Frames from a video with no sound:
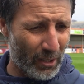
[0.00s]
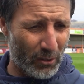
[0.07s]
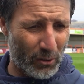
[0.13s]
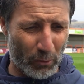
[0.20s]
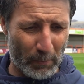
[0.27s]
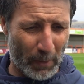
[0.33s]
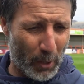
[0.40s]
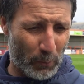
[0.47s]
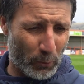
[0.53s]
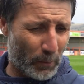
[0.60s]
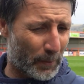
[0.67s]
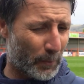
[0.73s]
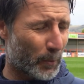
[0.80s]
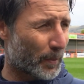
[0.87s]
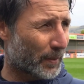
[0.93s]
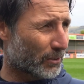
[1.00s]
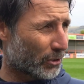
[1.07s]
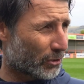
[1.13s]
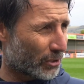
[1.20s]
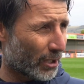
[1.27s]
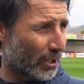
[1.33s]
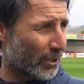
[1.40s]
good moments. I mean, we must have
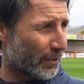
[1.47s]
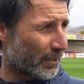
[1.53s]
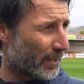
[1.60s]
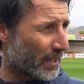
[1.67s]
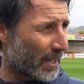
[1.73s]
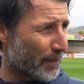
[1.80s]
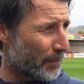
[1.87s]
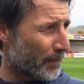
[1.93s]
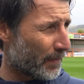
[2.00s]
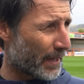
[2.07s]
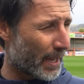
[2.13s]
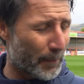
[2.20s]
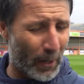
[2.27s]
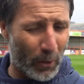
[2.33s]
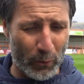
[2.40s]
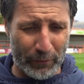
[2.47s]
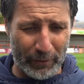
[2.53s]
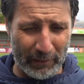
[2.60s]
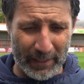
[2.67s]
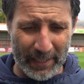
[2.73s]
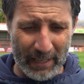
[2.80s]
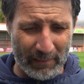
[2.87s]
turned them
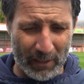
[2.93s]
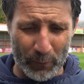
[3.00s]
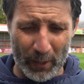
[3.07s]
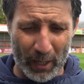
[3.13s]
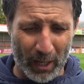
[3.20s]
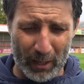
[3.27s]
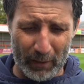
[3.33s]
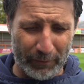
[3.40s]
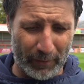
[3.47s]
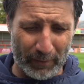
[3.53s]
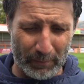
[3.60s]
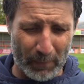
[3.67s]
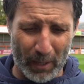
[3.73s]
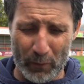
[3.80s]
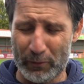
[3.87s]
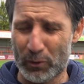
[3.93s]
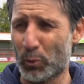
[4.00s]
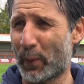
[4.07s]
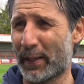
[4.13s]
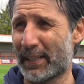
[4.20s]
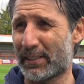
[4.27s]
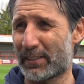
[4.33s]
over in their own half over
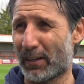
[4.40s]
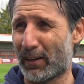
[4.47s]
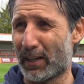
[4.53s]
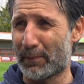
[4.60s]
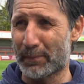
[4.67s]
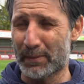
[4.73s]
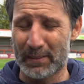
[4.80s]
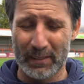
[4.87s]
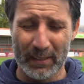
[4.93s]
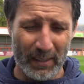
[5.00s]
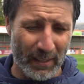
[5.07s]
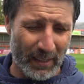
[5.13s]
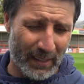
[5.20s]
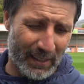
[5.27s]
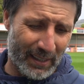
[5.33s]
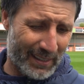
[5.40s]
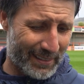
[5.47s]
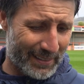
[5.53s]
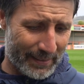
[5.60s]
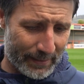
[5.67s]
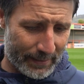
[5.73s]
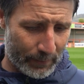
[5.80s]
20 times.
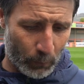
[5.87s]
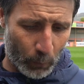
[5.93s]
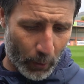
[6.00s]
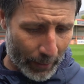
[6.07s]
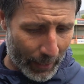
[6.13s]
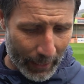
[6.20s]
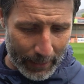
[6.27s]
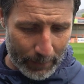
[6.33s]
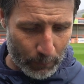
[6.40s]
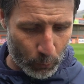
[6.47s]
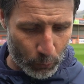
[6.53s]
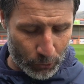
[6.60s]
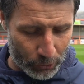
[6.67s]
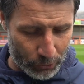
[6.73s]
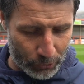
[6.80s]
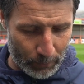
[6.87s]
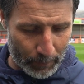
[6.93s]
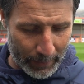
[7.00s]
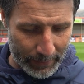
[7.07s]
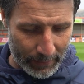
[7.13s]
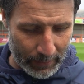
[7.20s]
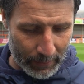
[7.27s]
And were unable just to
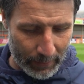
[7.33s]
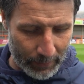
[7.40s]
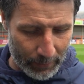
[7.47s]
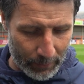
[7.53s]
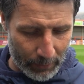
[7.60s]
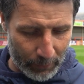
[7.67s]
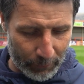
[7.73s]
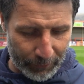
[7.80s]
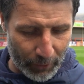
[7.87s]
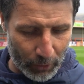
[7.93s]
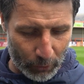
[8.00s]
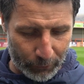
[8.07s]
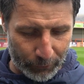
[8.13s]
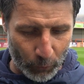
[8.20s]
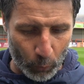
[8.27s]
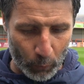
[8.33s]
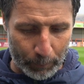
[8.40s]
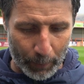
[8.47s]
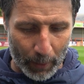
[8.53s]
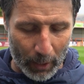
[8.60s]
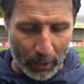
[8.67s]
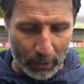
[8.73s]
make the first forward
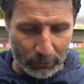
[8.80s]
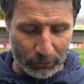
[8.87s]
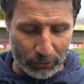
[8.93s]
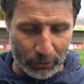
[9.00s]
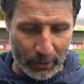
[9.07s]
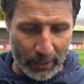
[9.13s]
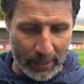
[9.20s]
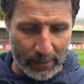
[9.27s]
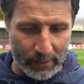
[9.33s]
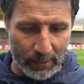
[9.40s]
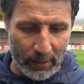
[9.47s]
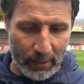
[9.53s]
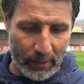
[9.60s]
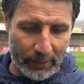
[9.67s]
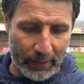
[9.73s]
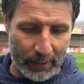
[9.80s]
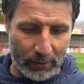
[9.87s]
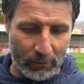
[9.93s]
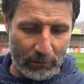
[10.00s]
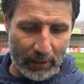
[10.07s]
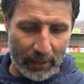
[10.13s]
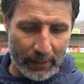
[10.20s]
pass to then
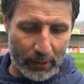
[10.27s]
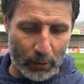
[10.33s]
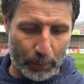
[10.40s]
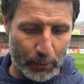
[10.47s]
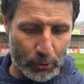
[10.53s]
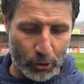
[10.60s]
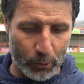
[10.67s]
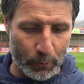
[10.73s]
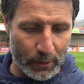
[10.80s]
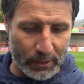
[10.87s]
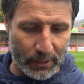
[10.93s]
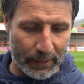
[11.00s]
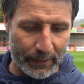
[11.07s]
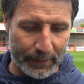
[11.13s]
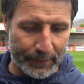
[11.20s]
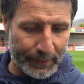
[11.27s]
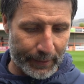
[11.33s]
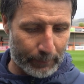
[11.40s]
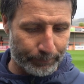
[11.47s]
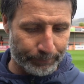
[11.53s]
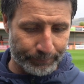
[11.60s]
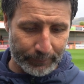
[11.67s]
create the opportunity. And
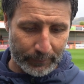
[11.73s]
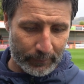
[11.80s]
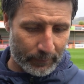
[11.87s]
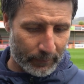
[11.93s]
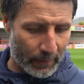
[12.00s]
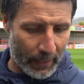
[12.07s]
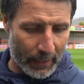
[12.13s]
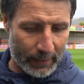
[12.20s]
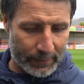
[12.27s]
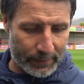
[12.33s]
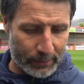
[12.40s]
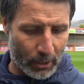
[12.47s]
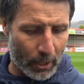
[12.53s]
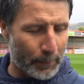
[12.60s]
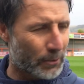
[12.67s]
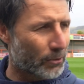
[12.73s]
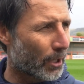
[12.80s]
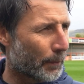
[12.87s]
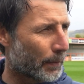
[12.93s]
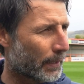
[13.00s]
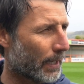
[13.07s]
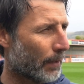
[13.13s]
time and
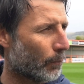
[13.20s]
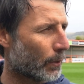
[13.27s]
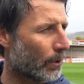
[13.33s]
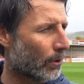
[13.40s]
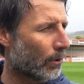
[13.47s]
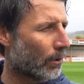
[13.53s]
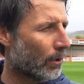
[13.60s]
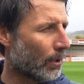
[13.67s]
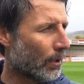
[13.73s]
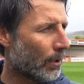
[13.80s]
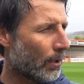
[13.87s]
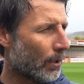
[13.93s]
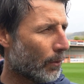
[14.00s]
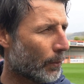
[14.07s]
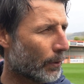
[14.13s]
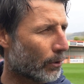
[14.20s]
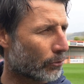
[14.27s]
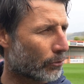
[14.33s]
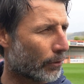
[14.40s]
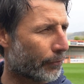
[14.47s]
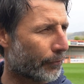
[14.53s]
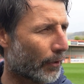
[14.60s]
time again, we got
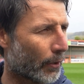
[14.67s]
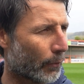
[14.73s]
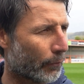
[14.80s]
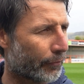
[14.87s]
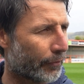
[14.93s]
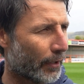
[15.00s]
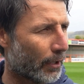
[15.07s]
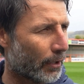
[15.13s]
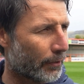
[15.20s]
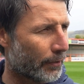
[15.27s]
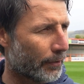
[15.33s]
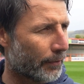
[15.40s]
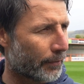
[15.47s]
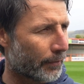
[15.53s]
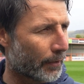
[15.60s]
to the final third, and